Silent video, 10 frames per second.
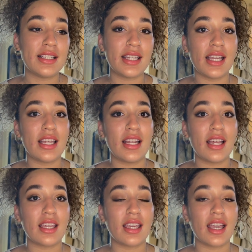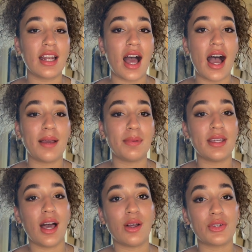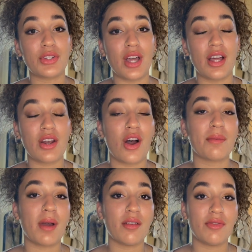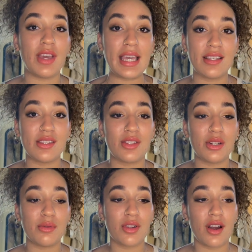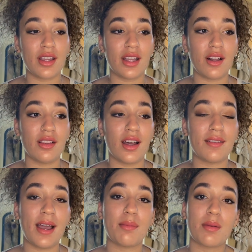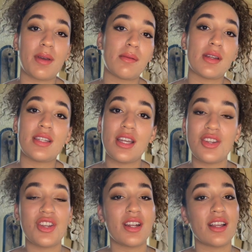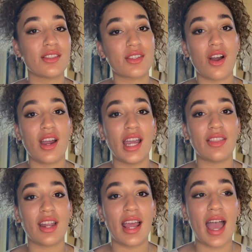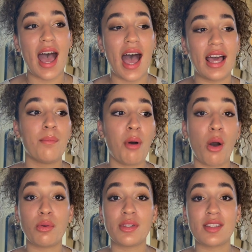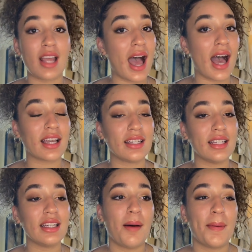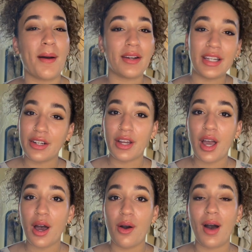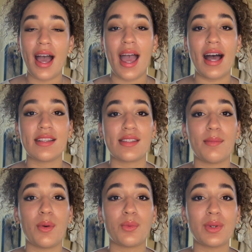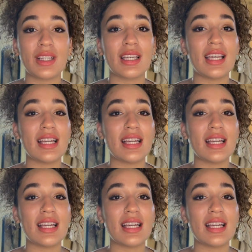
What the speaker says: did get IPL done on my face to target a lot of hyperpigmentation and scarring that I had post-acne. About a year ago, I had some really